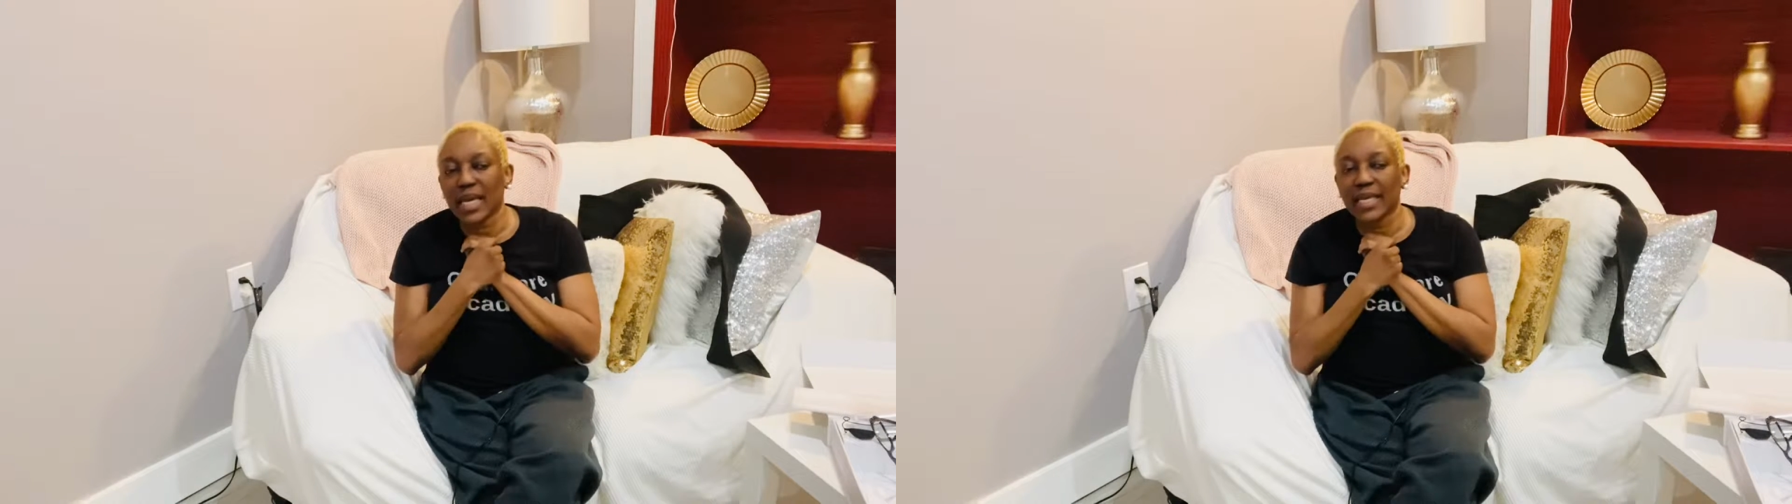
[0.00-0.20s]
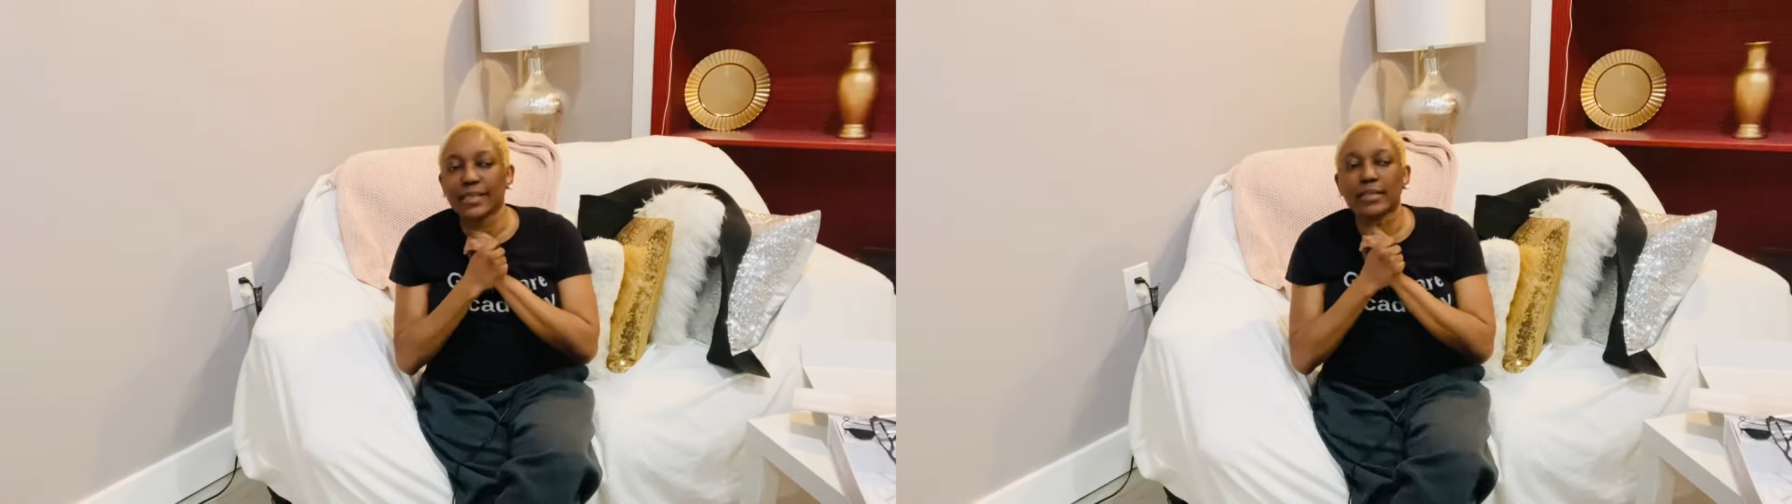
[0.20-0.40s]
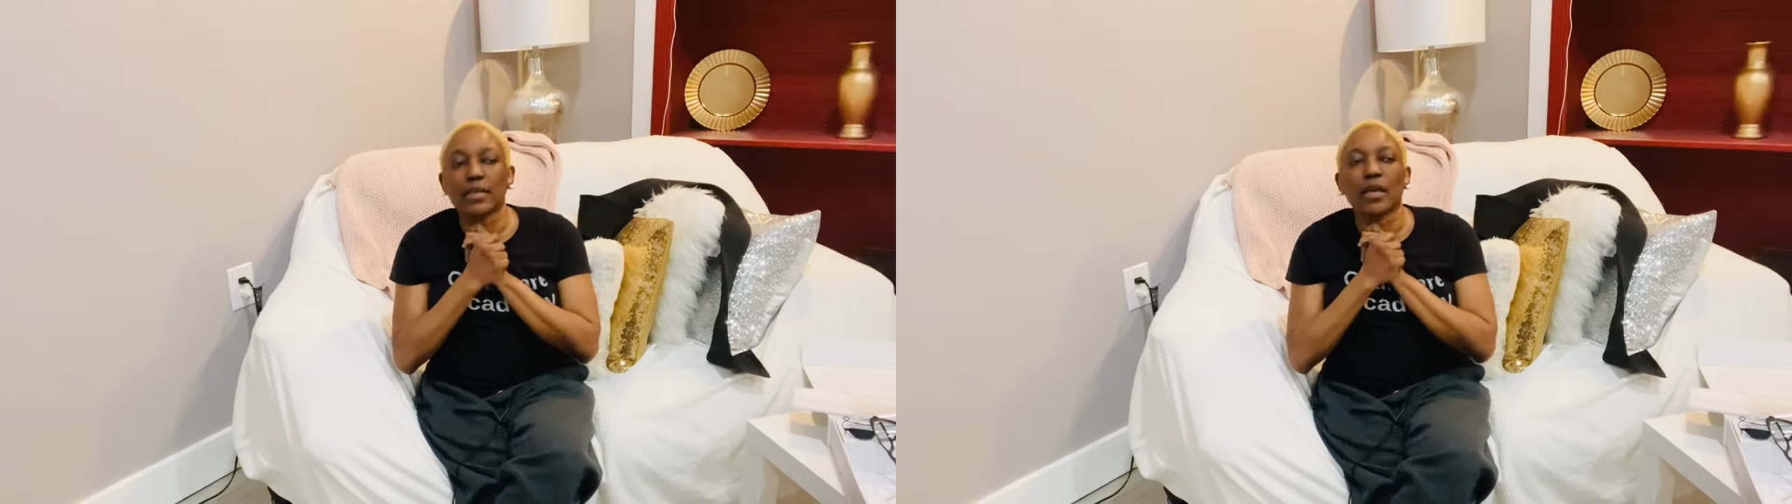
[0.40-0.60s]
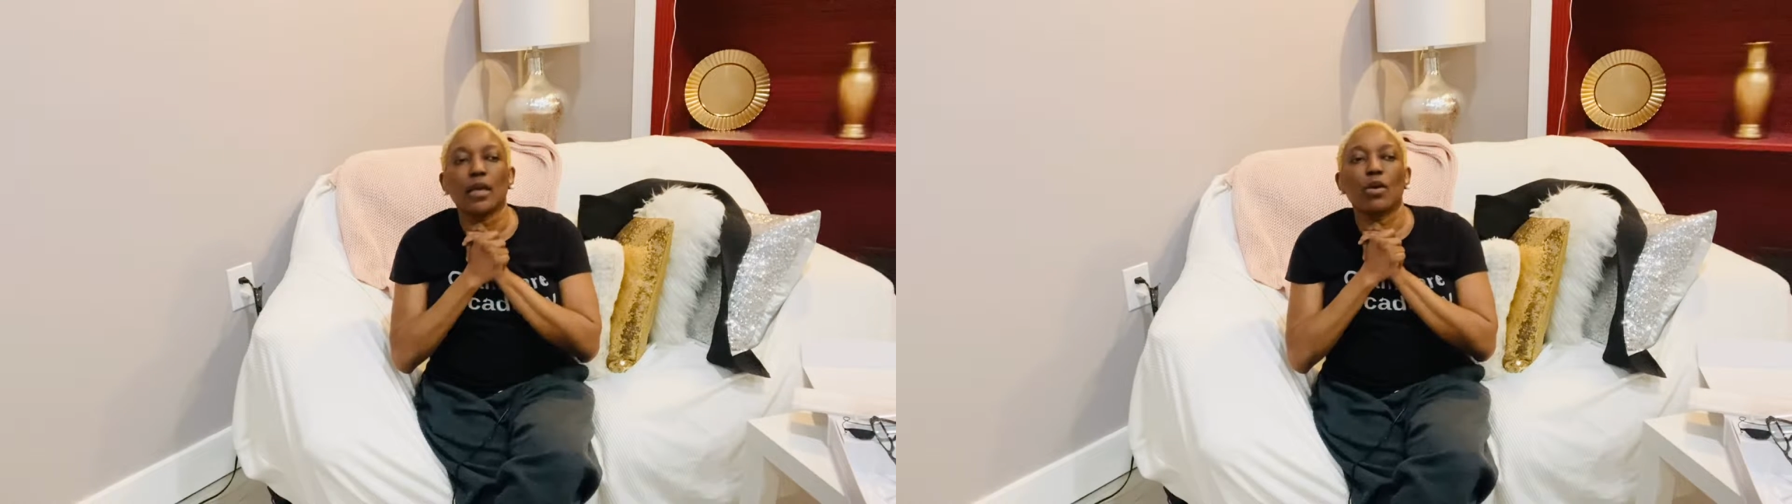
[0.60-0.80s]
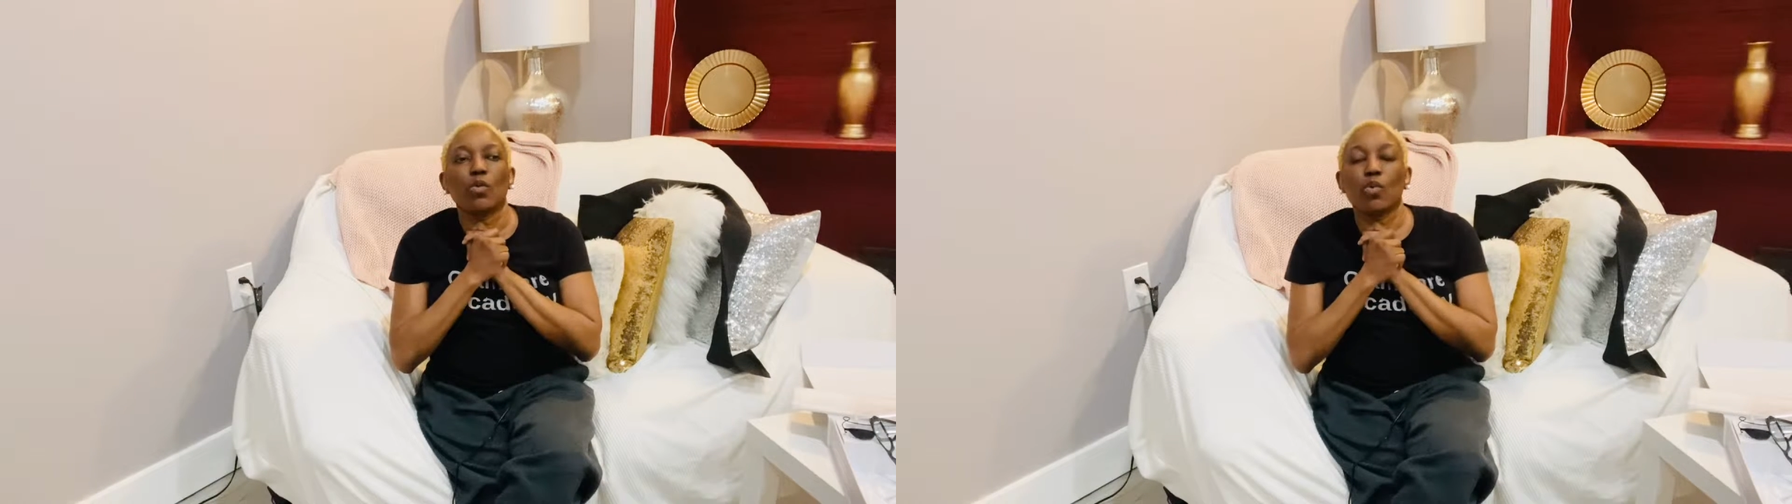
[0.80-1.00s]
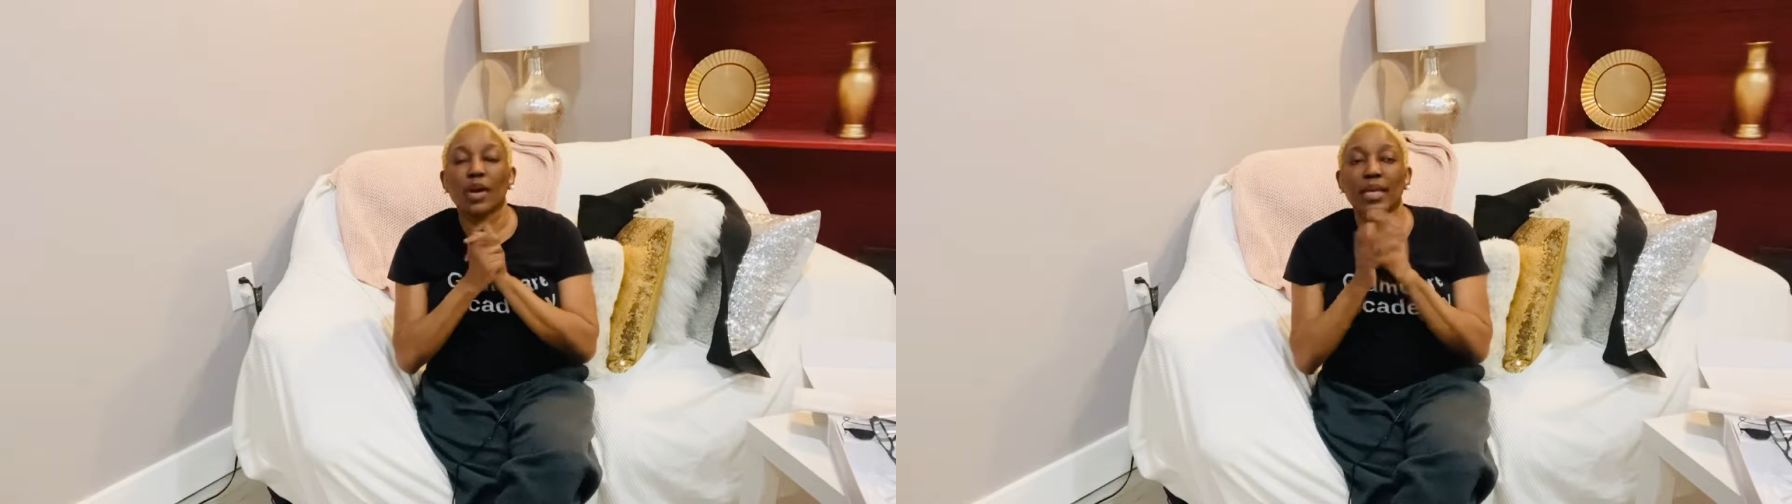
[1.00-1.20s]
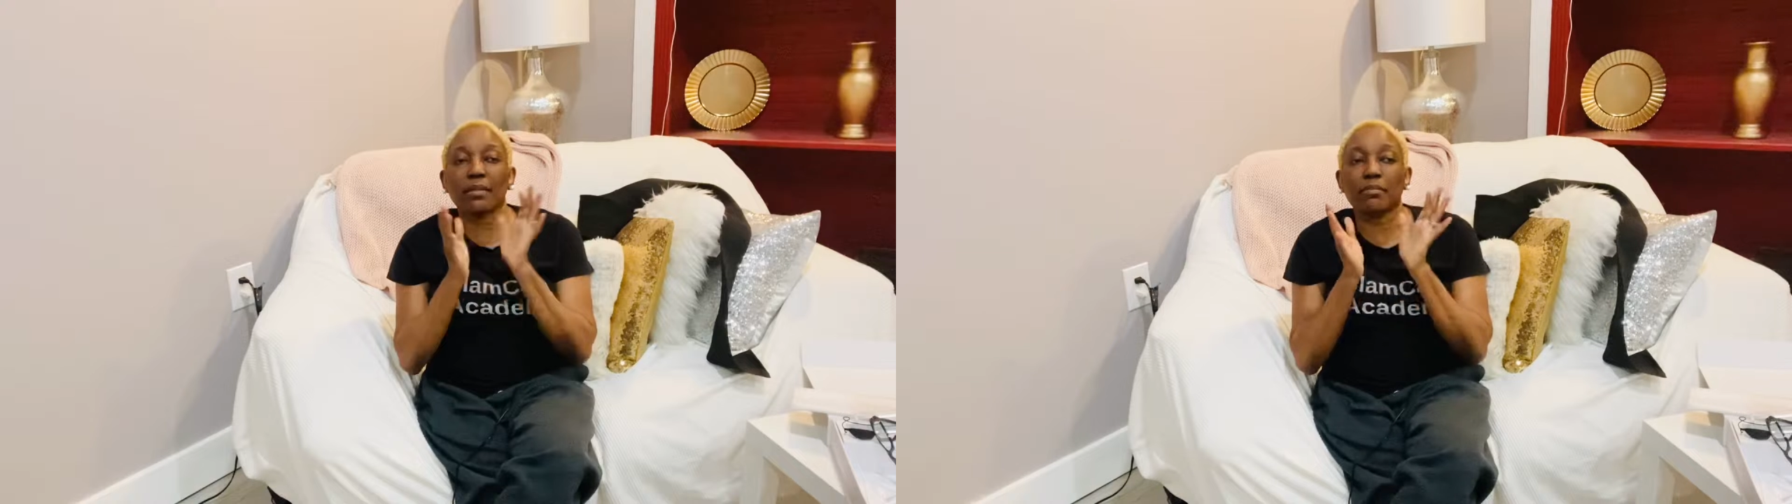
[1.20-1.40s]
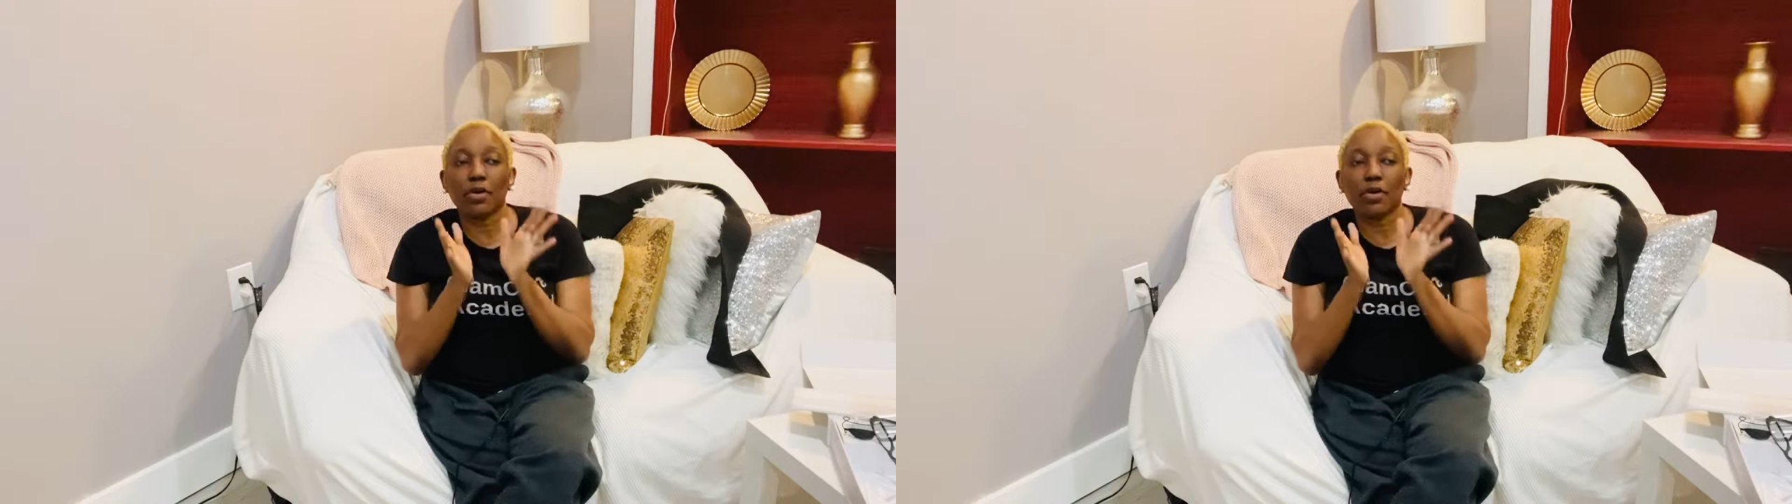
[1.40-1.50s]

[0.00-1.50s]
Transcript: It's working